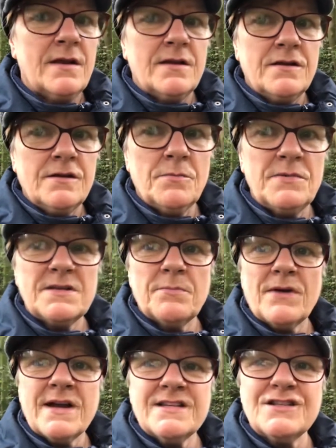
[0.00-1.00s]
you'll be
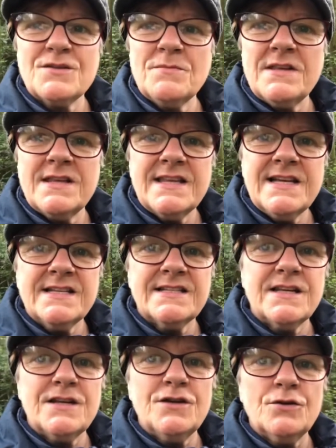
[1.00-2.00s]
surprised at some of the things
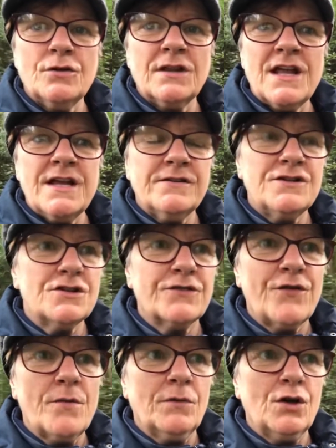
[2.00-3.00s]
that you'll learn
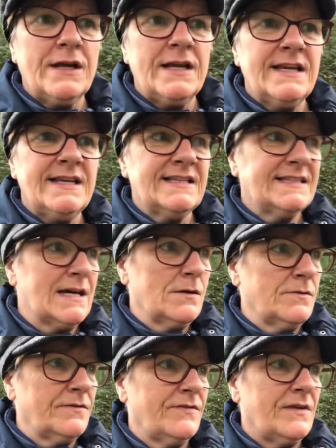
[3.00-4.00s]
just from looking at
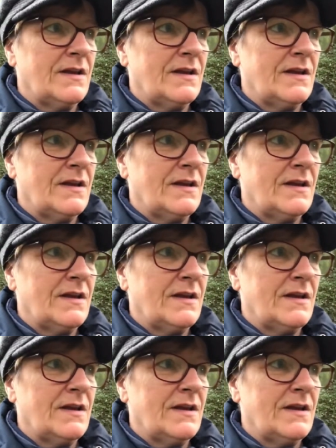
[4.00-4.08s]
yourself